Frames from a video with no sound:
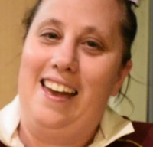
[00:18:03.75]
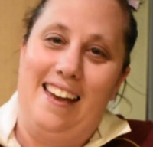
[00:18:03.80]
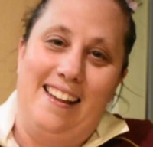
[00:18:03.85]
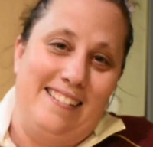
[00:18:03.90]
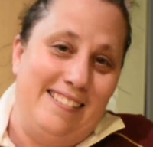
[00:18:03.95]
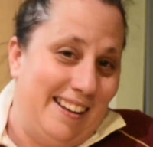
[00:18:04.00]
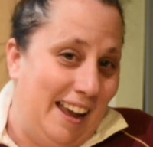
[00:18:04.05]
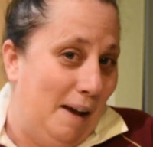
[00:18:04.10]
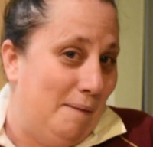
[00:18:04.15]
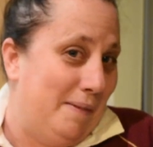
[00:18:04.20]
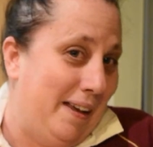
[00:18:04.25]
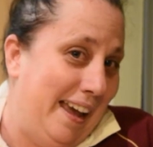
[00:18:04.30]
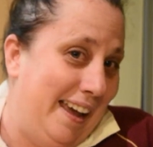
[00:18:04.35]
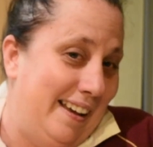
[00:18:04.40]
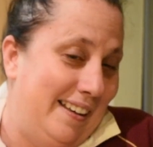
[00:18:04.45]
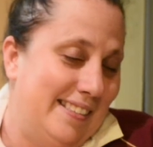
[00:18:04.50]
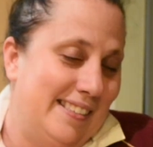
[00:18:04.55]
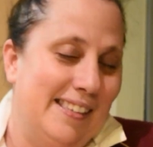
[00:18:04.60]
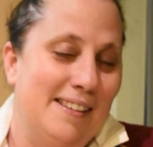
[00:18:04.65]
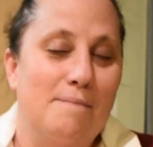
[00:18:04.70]
and
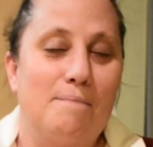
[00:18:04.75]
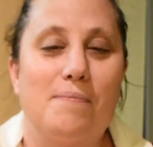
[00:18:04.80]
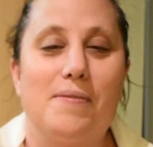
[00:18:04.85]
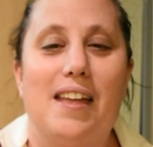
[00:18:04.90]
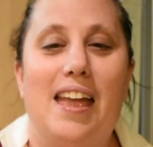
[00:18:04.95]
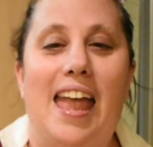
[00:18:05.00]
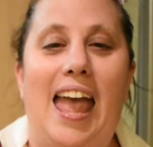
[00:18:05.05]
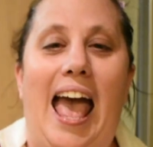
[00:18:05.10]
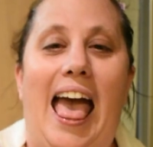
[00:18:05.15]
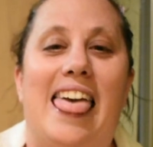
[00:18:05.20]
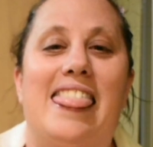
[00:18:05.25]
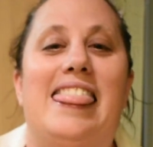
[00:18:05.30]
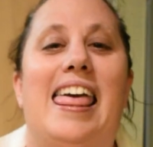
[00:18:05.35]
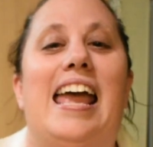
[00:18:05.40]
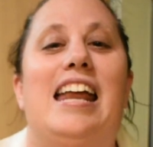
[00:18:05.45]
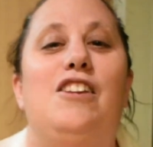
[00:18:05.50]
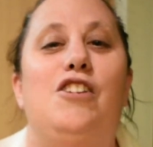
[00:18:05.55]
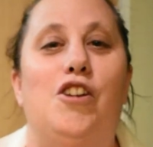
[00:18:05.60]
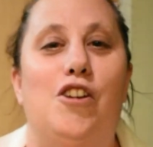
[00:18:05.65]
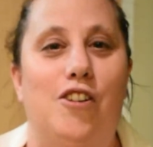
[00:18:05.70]
cupcakes,
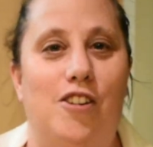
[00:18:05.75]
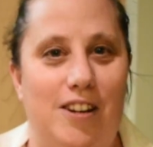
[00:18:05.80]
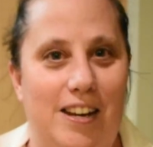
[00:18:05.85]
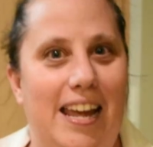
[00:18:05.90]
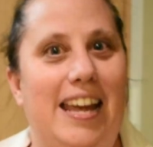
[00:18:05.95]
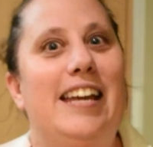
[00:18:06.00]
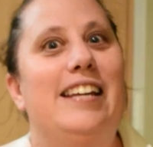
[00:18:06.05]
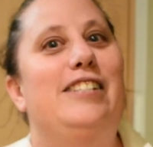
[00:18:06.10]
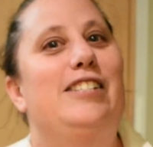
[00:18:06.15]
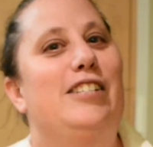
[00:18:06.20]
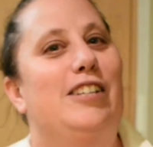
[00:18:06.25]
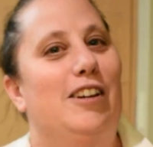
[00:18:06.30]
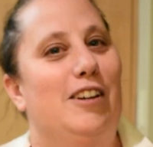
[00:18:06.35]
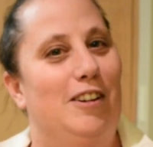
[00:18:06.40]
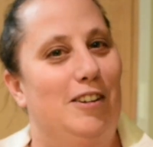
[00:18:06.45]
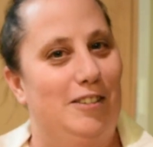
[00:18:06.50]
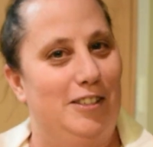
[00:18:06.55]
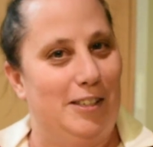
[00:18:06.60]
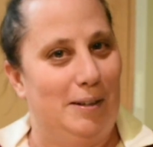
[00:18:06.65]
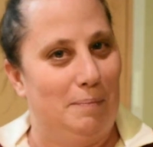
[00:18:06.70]
then you need
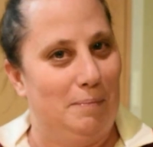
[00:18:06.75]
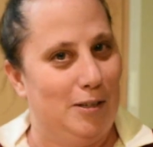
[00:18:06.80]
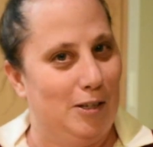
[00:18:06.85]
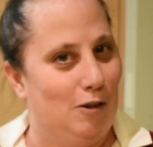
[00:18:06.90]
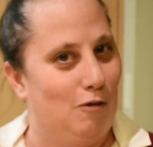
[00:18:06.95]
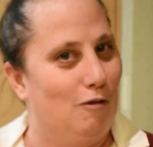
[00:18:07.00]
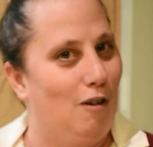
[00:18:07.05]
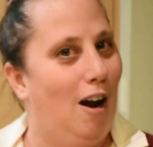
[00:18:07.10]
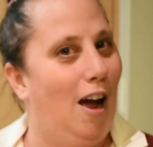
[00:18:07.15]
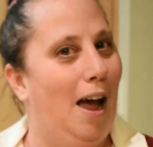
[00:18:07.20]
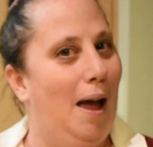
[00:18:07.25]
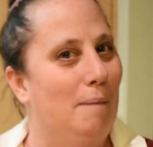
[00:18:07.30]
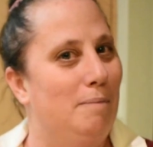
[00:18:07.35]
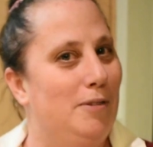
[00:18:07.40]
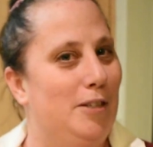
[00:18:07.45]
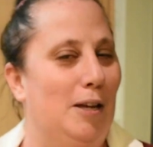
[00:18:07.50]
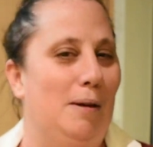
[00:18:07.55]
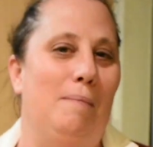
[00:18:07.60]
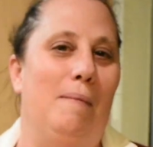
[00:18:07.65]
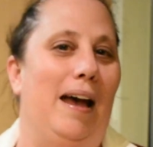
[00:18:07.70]
to subscribe
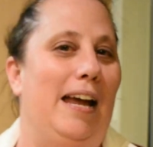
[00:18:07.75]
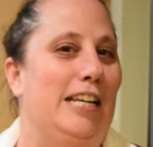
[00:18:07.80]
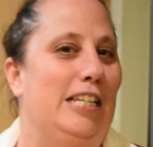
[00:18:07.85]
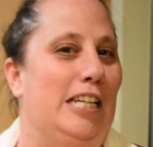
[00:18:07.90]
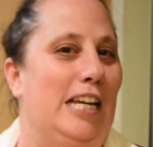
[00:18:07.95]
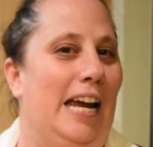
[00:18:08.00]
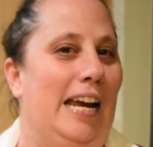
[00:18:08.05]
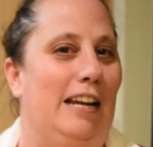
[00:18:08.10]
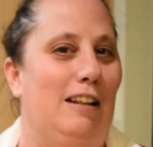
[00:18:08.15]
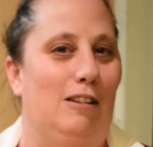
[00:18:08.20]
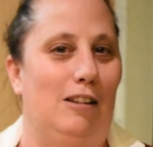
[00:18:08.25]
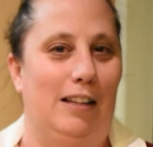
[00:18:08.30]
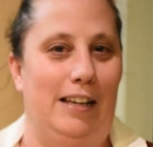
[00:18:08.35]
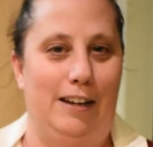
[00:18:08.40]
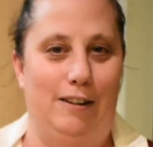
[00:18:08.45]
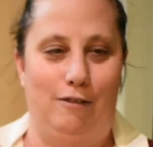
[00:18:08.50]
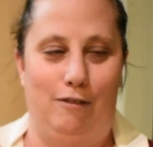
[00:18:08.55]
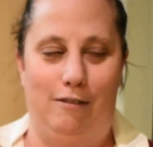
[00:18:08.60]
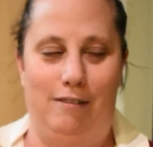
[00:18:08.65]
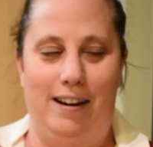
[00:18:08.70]
to my channel
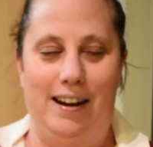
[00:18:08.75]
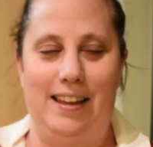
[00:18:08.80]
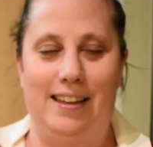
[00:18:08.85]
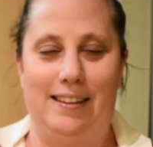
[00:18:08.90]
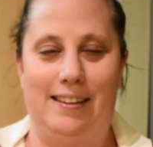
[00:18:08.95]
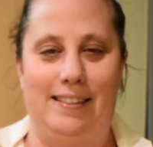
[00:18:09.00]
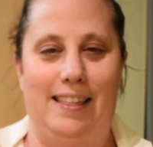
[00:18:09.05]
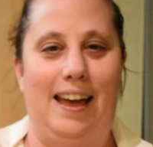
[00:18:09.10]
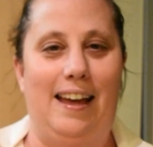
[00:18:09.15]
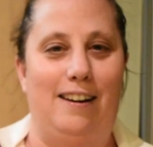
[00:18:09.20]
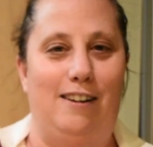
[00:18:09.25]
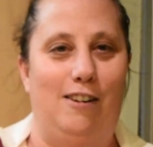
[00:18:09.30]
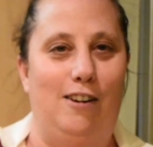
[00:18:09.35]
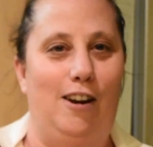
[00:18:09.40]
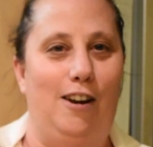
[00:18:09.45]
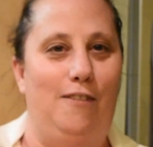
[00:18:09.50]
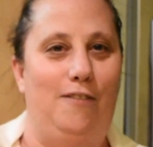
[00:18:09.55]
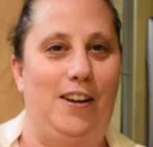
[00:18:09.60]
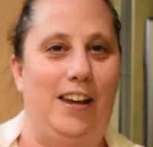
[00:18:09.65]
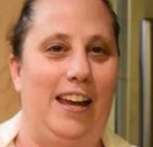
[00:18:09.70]
and ring that
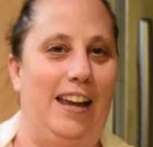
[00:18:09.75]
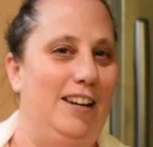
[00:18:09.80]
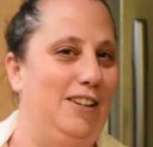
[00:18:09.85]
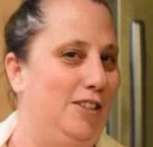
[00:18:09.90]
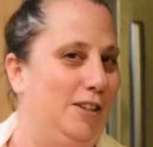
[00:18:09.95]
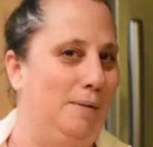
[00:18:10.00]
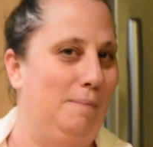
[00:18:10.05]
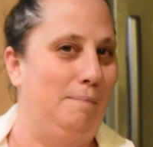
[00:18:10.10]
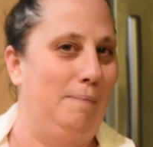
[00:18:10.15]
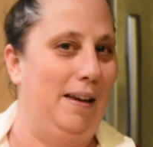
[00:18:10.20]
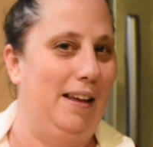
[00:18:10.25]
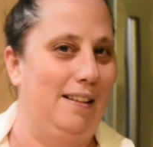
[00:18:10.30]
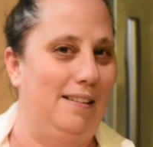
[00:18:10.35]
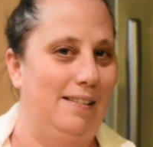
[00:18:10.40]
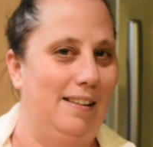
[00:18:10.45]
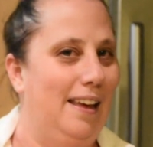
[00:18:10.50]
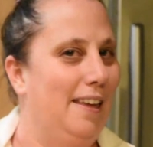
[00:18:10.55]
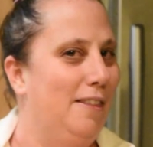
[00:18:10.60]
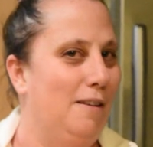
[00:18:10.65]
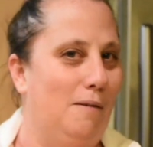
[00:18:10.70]
notification
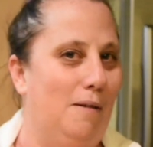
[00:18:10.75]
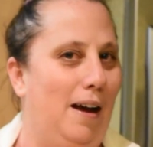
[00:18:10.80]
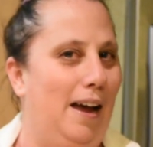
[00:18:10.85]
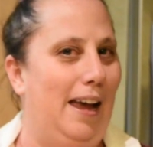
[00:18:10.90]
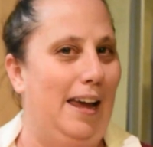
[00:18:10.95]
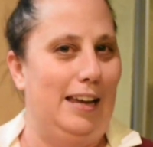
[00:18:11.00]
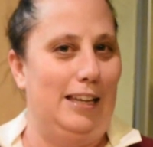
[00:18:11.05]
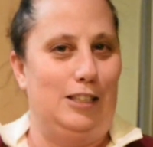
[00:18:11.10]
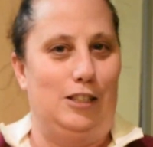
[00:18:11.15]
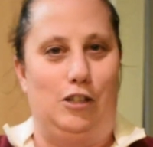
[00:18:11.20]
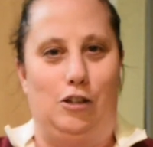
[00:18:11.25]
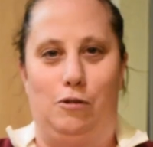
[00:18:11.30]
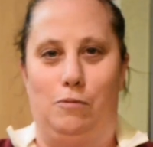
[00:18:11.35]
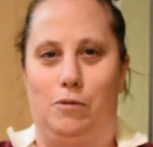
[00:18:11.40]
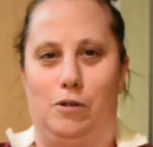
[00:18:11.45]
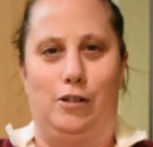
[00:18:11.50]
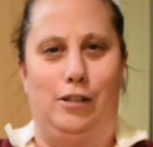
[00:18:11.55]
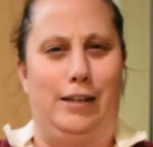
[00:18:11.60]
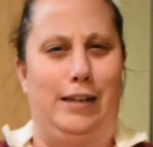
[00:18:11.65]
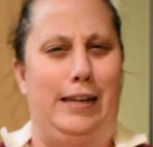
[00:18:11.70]
bell. Otherwise, you
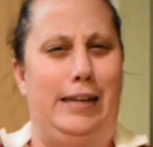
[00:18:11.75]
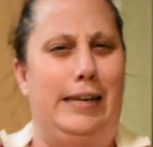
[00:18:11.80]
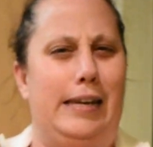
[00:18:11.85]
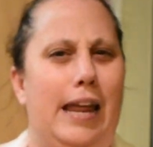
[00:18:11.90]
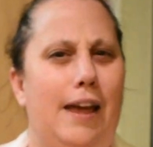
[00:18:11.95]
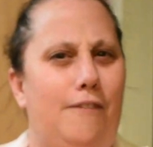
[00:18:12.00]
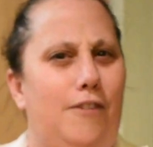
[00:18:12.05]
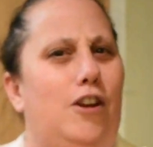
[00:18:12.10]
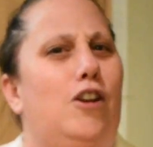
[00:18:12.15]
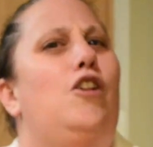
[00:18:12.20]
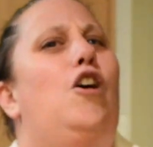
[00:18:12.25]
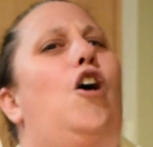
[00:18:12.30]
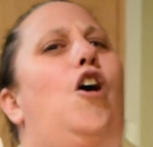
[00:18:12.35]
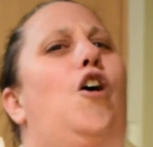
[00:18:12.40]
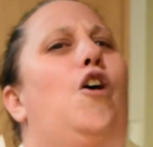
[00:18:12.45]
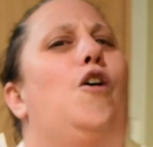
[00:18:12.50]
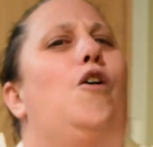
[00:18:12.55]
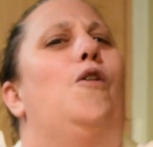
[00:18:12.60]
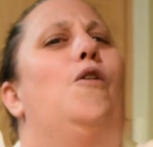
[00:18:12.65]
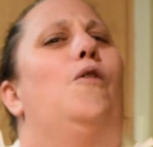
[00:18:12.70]
will never
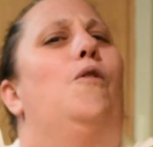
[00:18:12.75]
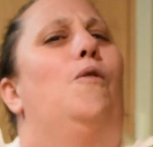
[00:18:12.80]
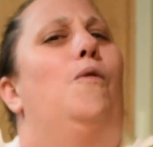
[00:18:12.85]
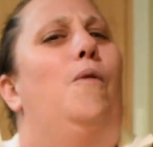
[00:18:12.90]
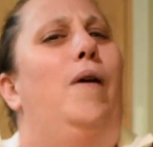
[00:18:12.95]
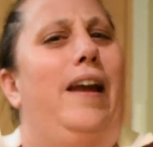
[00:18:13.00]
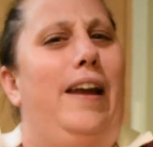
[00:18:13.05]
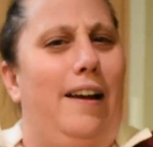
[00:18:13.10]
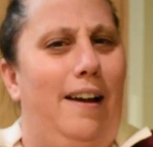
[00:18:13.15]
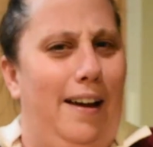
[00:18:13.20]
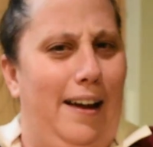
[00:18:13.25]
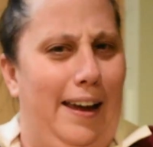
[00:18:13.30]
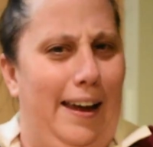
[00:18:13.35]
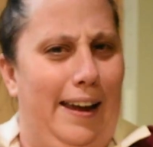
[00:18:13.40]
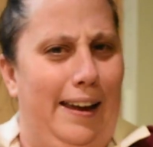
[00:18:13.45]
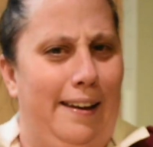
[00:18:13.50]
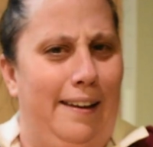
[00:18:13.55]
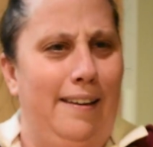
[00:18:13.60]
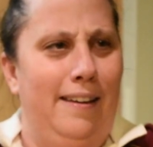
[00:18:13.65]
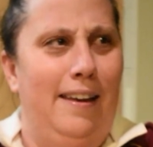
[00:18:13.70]
know when
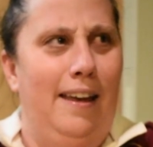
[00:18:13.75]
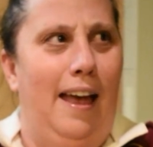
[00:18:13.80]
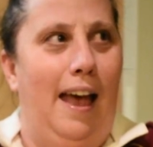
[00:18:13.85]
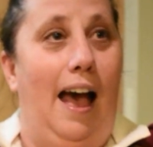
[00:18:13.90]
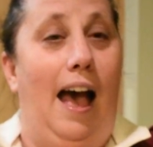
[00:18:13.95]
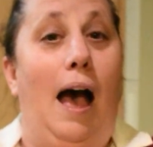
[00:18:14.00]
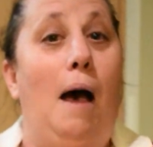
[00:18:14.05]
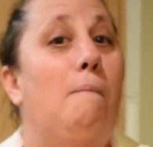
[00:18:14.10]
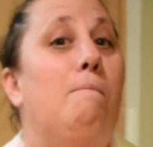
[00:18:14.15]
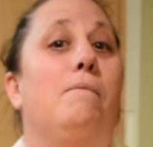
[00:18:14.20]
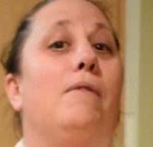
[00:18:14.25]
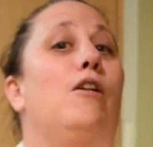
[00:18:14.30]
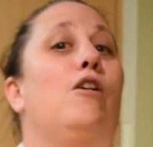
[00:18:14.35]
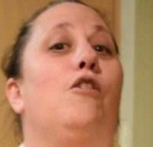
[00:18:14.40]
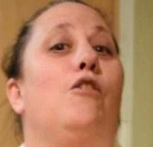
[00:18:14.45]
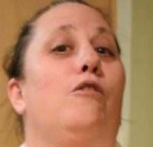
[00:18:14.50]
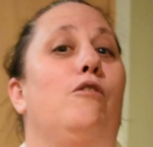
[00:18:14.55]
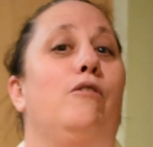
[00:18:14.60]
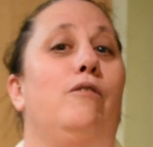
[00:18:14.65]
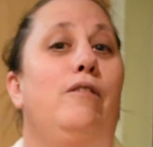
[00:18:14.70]
I
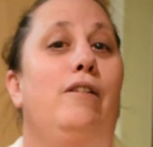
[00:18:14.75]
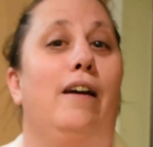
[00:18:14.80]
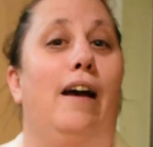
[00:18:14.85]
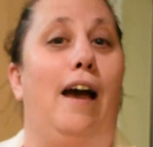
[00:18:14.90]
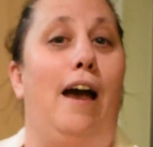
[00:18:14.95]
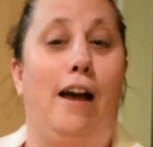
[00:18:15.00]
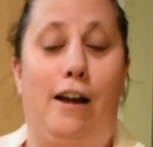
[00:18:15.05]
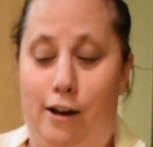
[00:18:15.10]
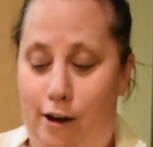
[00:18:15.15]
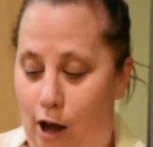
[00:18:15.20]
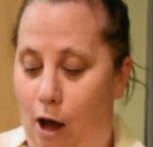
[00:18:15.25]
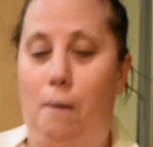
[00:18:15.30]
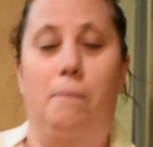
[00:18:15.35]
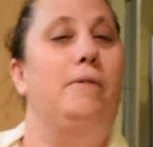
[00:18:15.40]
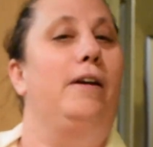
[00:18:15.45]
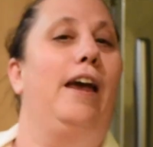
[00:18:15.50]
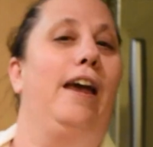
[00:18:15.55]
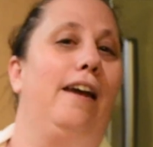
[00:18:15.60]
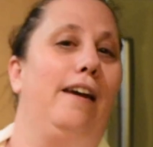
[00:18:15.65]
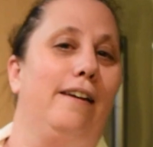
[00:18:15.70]
upload a
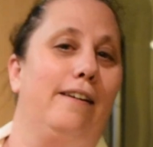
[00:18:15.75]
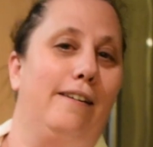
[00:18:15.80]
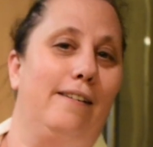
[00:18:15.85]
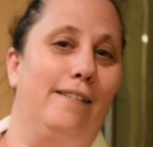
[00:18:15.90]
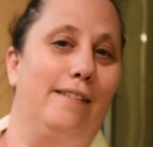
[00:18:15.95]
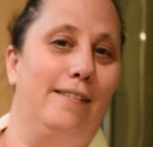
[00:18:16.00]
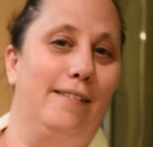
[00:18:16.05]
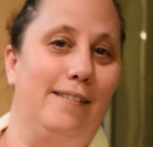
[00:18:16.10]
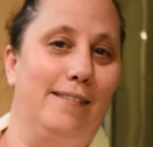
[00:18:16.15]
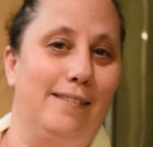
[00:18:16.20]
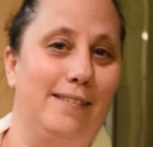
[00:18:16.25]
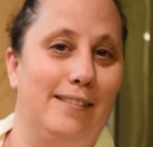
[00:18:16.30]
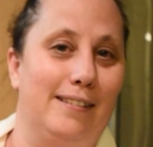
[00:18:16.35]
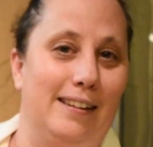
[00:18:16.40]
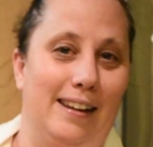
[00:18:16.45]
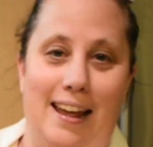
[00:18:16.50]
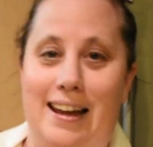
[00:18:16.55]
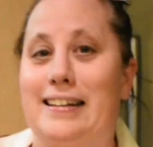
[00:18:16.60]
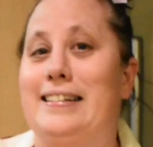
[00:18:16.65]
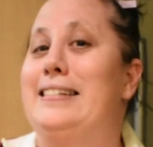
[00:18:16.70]
cupcake
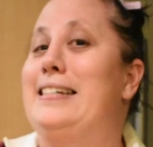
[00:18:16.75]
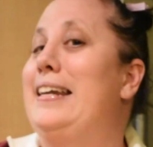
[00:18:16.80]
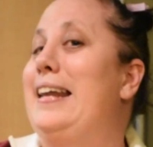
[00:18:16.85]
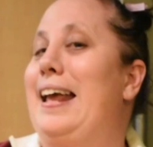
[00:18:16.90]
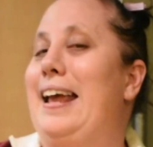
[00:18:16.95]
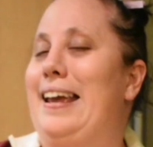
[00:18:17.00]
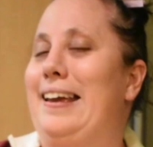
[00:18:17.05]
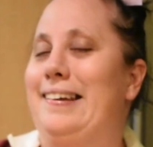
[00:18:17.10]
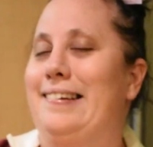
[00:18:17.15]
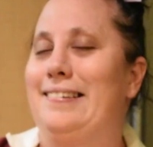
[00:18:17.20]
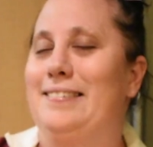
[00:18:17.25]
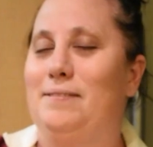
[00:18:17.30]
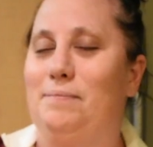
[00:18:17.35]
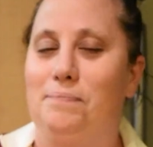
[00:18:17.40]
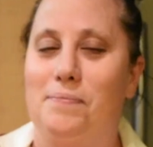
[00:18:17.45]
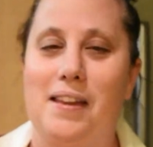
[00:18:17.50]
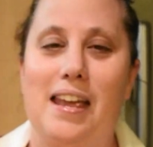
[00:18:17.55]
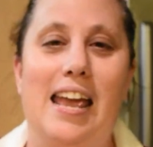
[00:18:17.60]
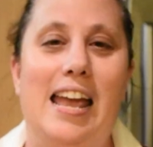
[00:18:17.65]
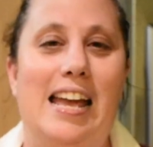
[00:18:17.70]
like today.
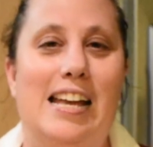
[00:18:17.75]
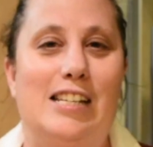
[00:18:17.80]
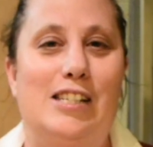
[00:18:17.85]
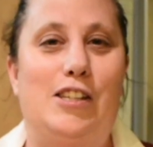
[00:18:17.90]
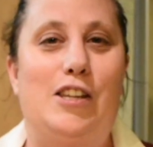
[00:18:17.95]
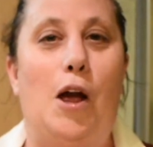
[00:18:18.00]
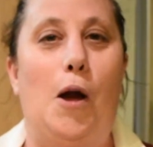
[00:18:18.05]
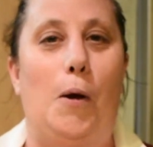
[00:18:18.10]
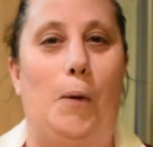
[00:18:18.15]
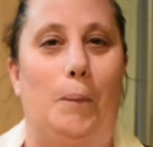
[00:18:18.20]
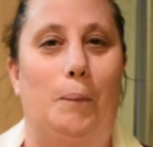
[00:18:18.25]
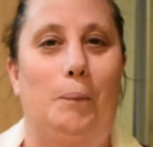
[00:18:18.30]
So,